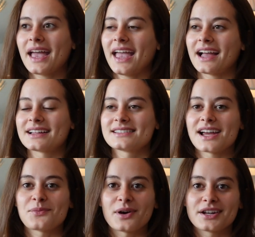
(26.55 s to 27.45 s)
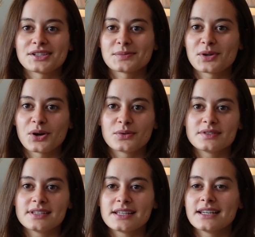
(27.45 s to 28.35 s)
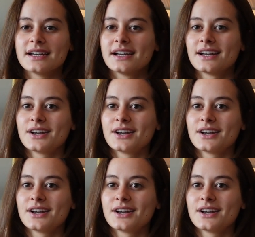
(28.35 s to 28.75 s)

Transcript: and I wanted some cozy